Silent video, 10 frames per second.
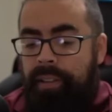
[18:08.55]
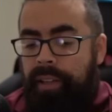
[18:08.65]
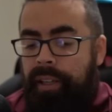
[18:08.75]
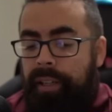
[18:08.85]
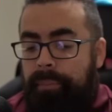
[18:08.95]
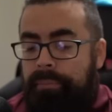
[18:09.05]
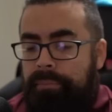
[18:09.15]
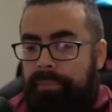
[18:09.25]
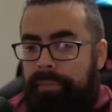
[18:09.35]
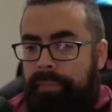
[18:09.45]

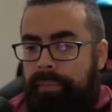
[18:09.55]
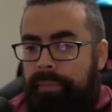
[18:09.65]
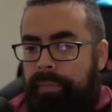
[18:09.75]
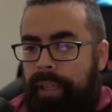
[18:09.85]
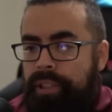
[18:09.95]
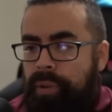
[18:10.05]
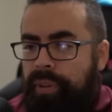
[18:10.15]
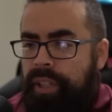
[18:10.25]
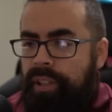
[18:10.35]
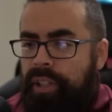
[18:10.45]
I don't
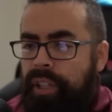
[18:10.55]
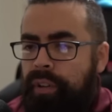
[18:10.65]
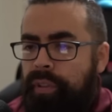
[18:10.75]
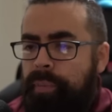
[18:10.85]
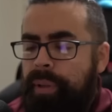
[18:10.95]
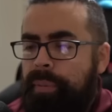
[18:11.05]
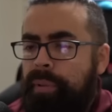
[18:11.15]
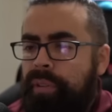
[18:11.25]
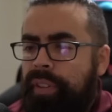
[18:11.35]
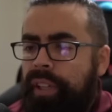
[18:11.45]
think they're going to go for the big
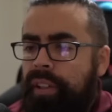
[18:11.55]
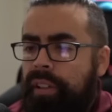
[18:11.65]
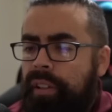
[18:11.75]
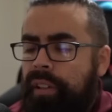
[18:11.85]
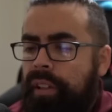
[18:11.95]
move here,